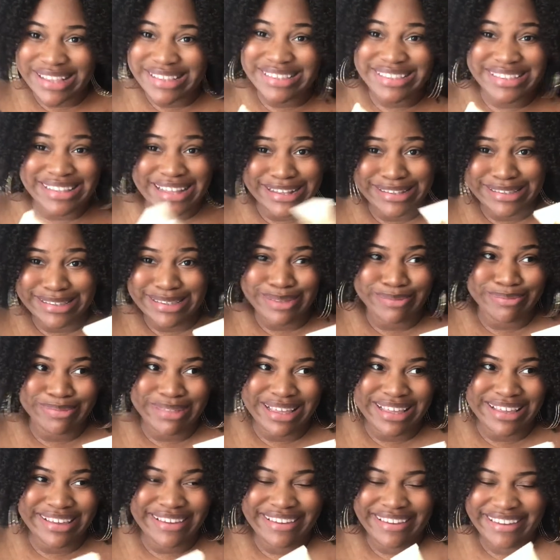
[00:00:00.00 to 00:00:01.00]
It's not
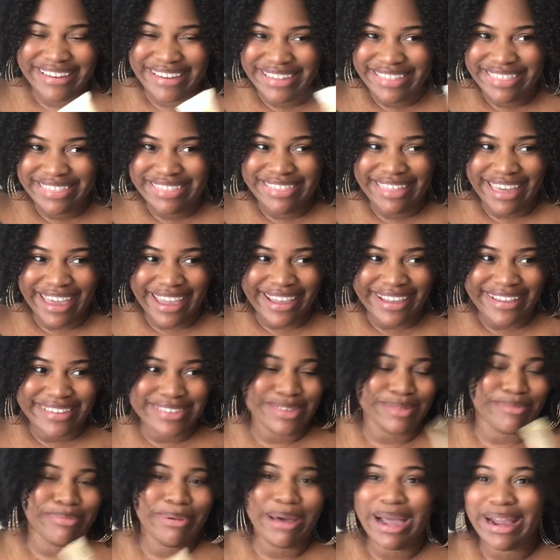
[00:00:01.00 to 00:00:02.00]
something that
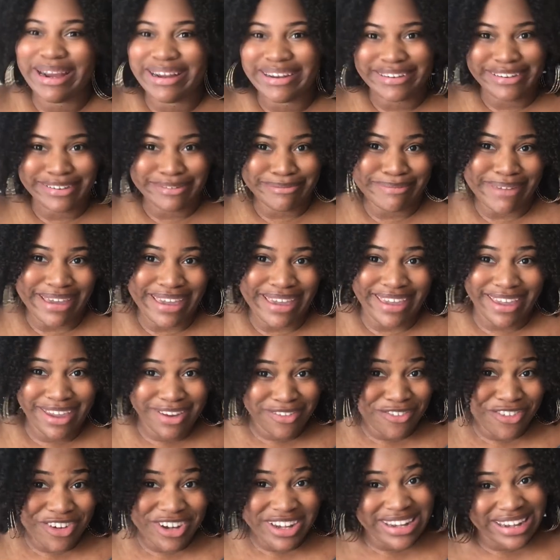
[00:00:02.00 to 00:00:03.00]
is a part of my
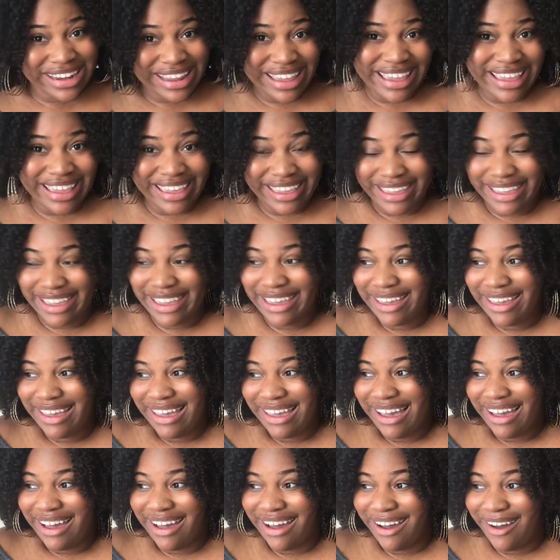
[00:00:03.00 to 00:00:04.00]
everyday
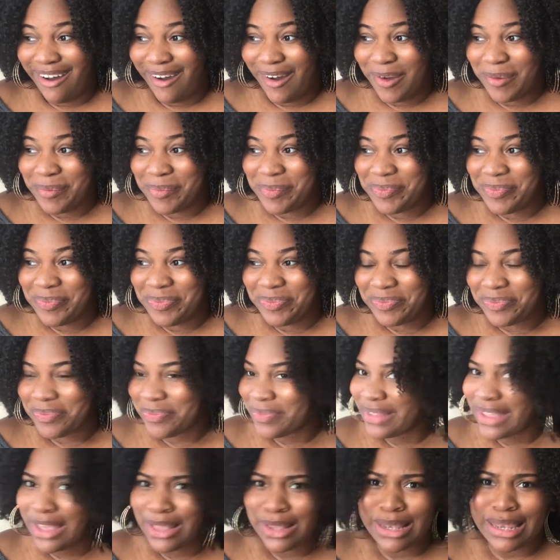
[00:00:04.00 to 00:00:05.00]
um,
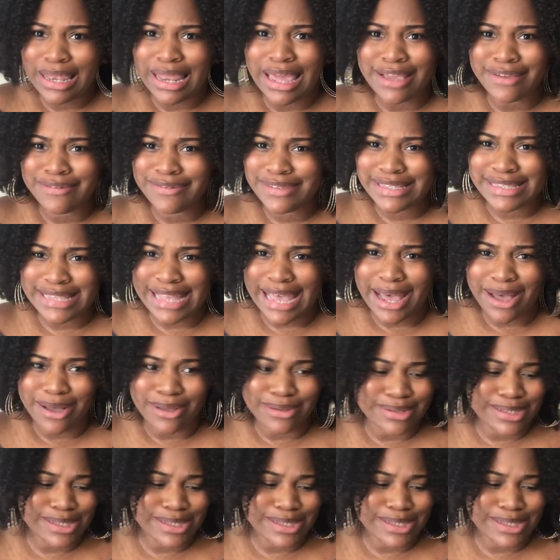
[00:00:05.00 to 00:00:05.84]
lifestyle.